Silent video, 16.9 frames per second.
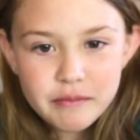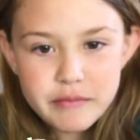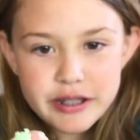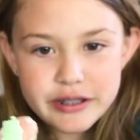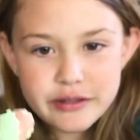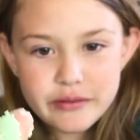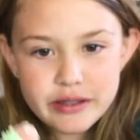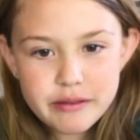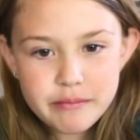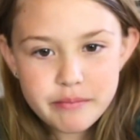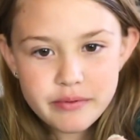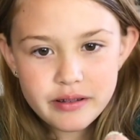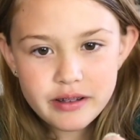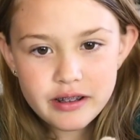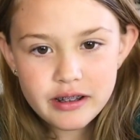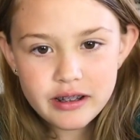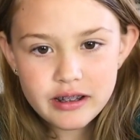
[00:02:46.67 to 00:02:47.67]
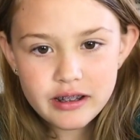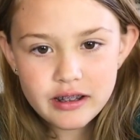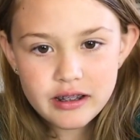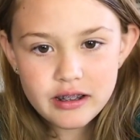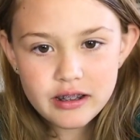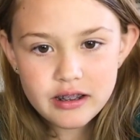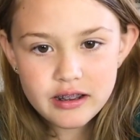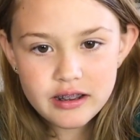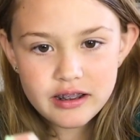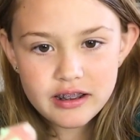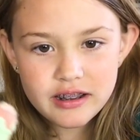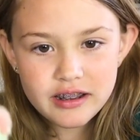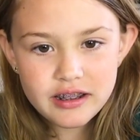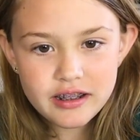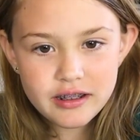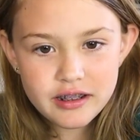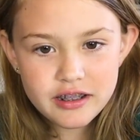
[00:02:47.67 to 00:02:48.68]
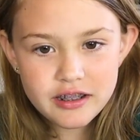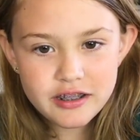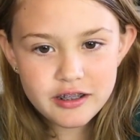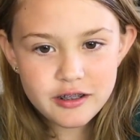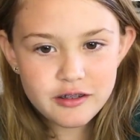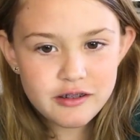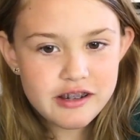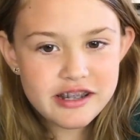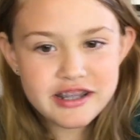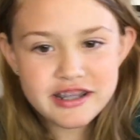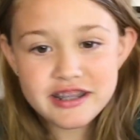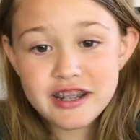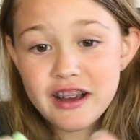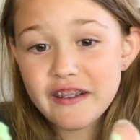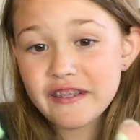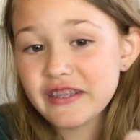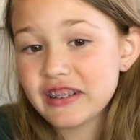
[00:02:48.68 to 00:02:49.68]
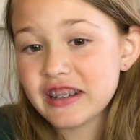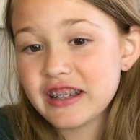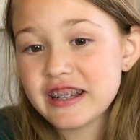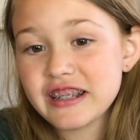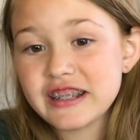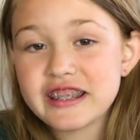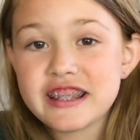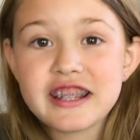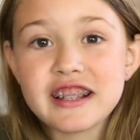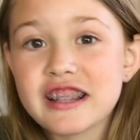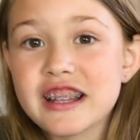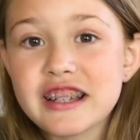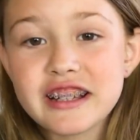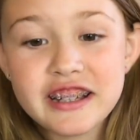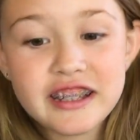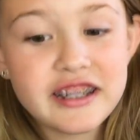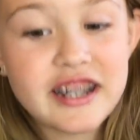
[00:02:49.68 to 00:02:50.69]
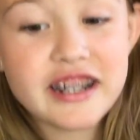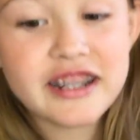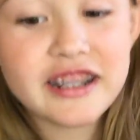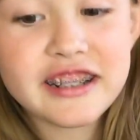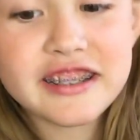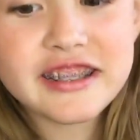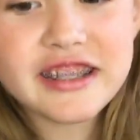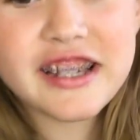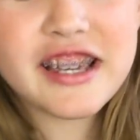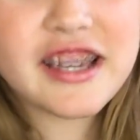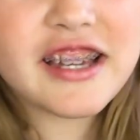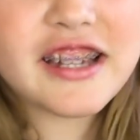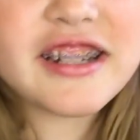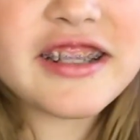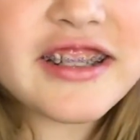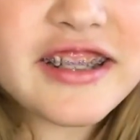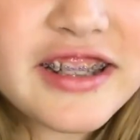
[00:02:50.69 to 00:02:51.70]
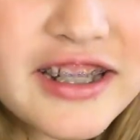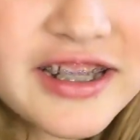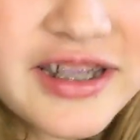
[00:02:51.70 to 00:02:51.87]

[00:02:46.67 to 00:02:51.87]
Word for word: Mixed with kinetic sand? No, it does not feel anything like kinetic sand.